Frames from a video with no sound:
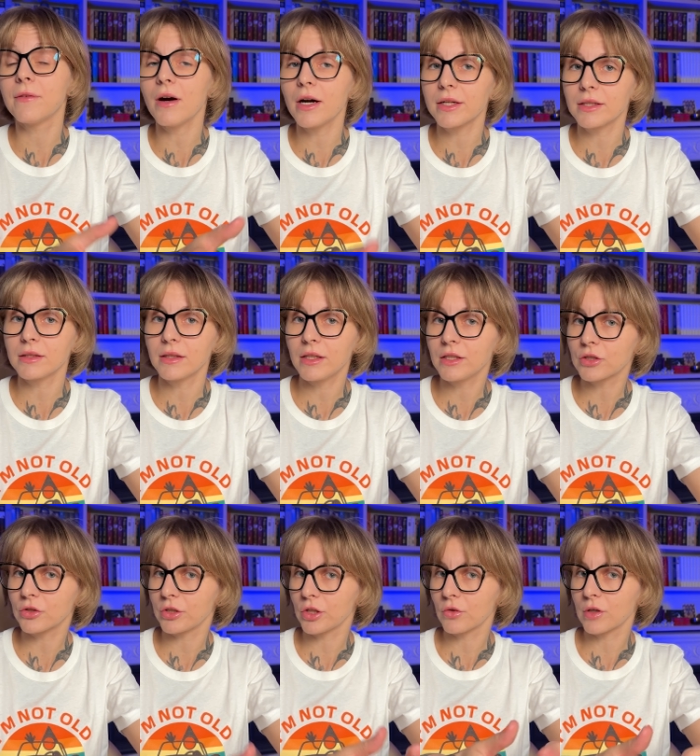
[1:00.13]
Vaadin
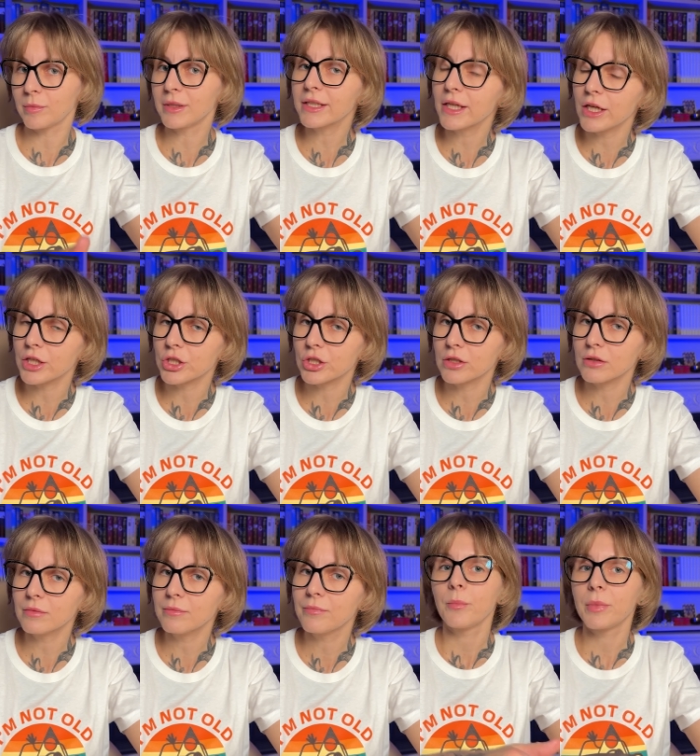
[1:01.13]
into your
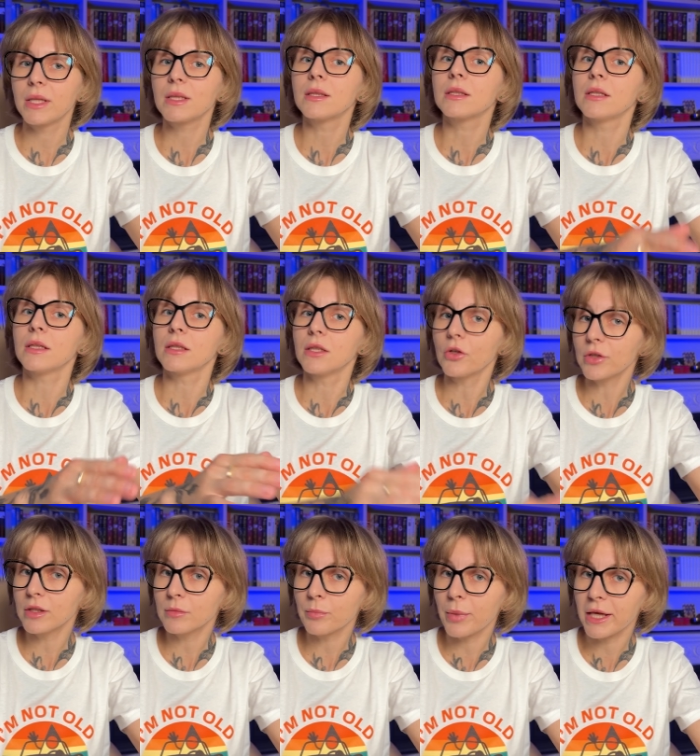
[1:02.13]
application, build a
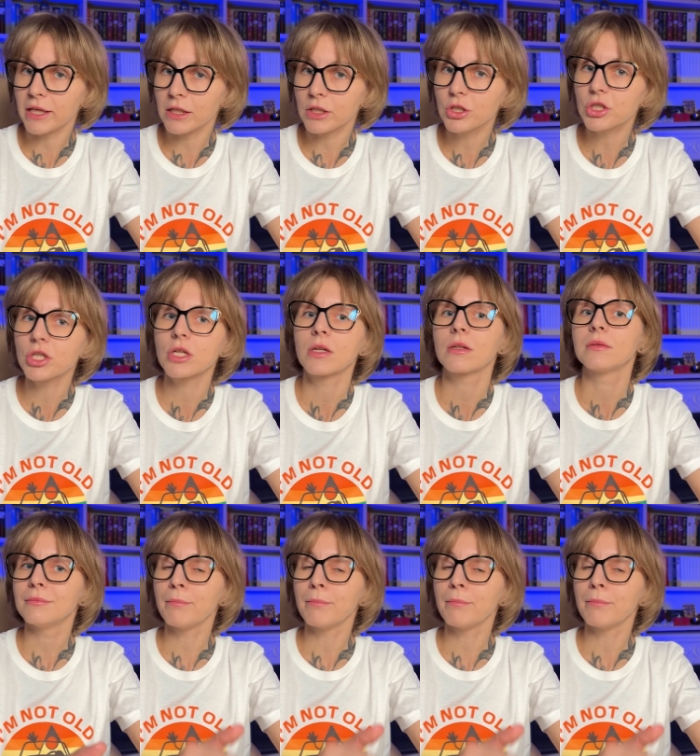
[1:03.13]
login page,